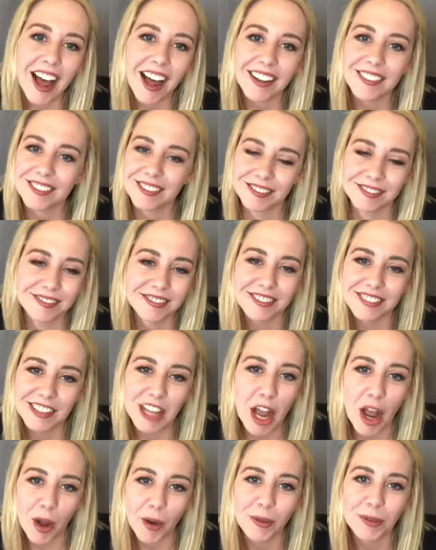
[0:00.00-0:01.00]
I,
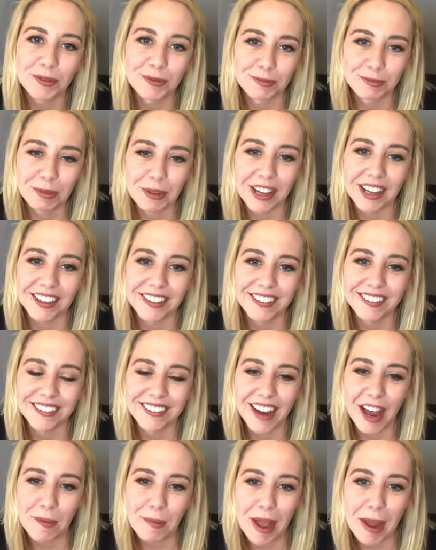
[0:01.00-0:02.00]
no, but
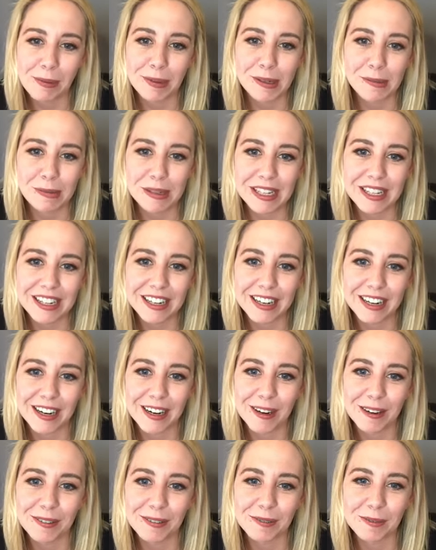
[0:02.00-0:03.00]
I'm happy to be
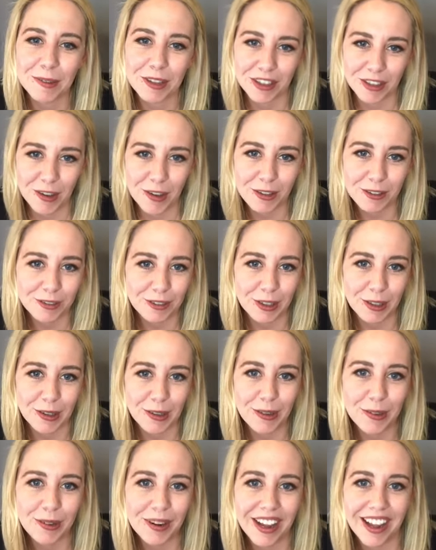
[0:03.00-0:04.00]
here with all of
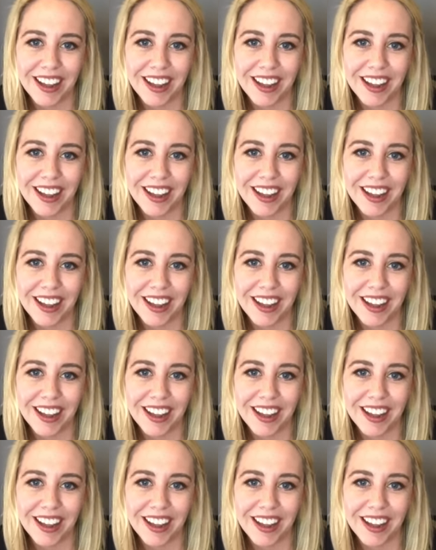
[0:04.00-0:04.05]
you,